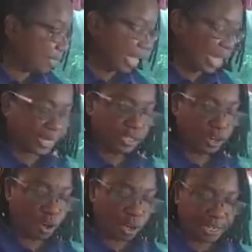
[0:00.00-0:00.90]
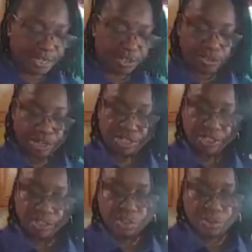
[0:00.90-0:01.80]
and the other
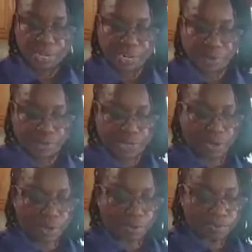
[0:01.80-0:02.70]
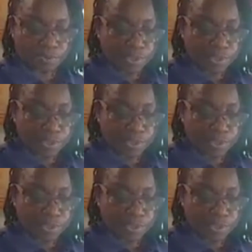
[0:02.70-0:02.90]
ingredients. So here we go.